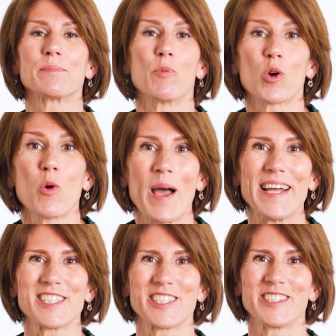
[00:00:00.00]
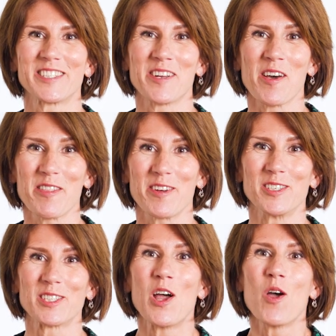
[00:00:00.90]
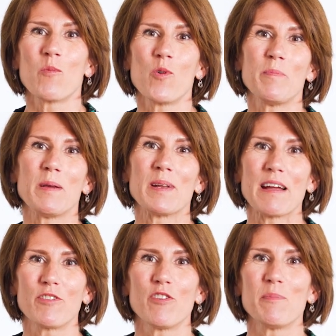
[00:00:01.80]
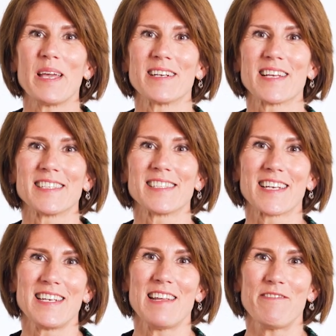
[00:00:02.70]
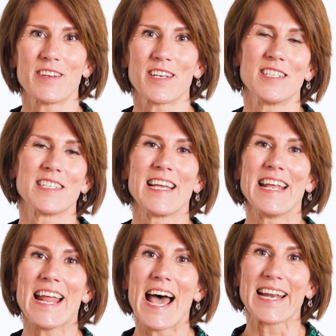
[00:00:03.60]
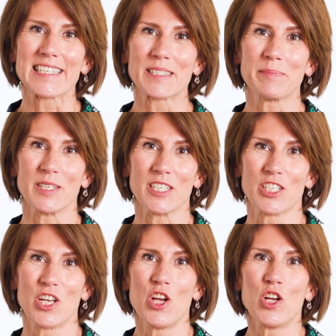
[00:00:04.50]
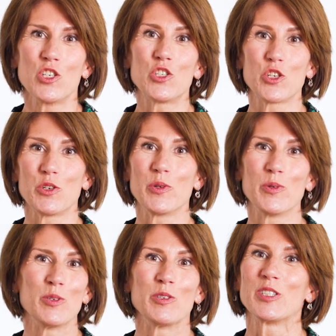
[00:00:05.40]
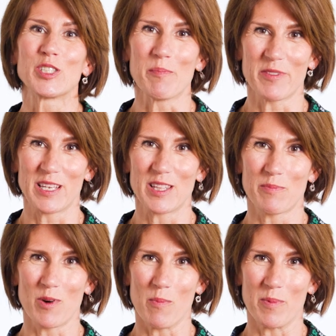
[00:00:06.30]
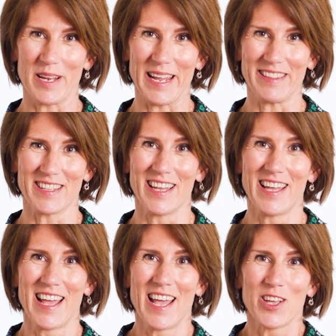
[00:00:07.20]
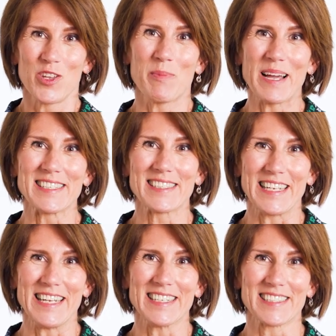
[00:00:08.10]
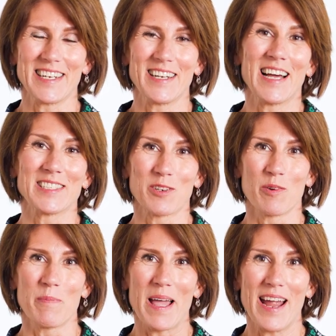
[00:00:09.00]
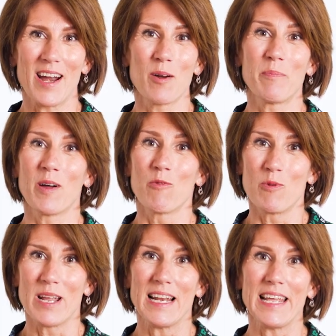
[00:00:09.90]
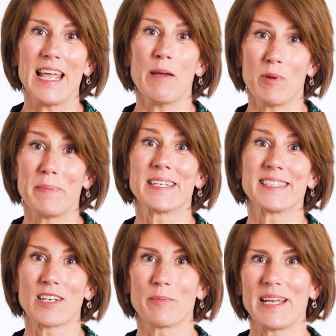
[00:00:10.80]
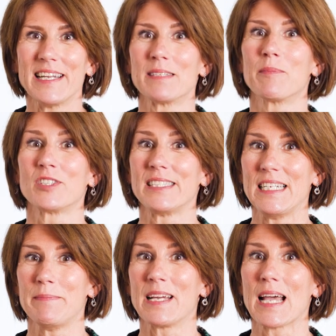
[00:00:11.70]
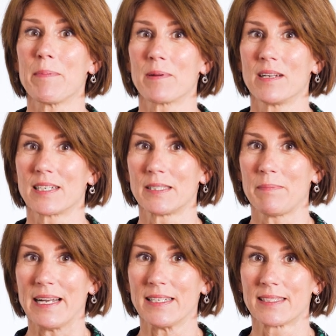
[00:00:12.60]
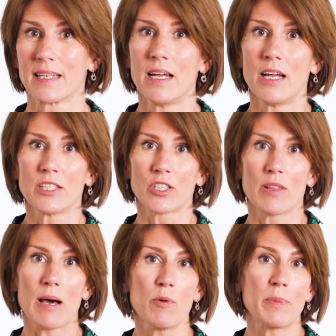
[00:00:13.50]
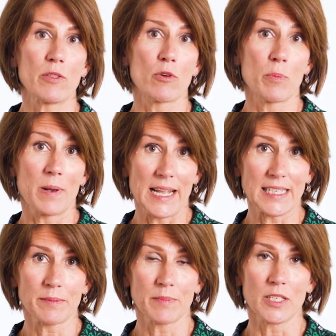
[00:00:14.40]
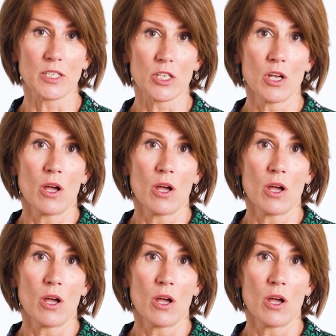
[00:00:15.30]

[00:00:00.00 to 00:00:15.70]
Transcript: more questions than others would be whenever you've made a significant enhancement to something in the property that you might see as a repair, but really it would be considered by HMRC to be a capital expense. So that would be the replacement